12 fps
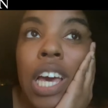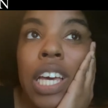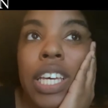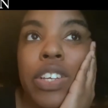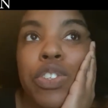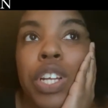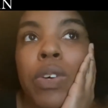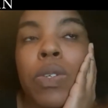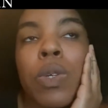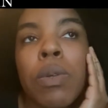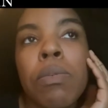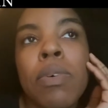Yesterday
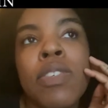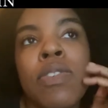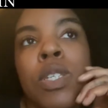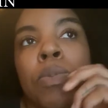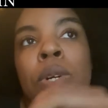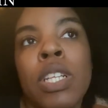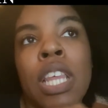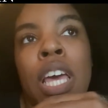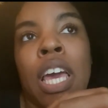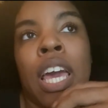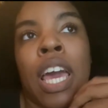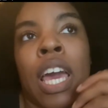was one of my best friend's
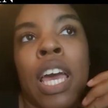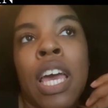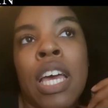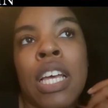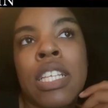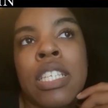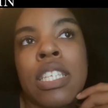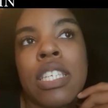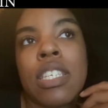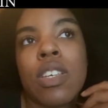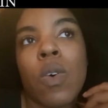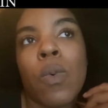birthday and
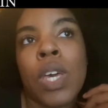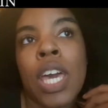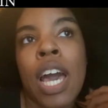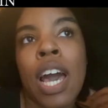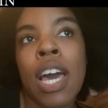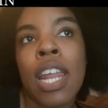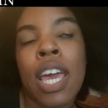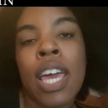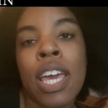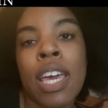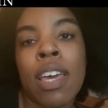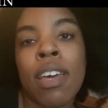
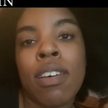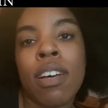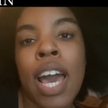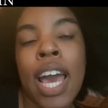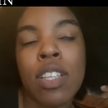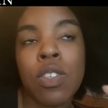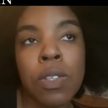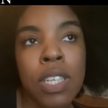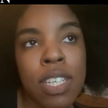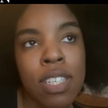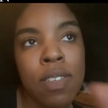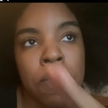I had two
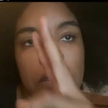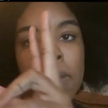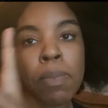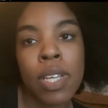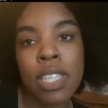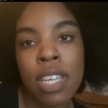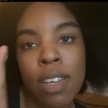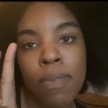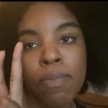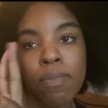slices of vegan pizza,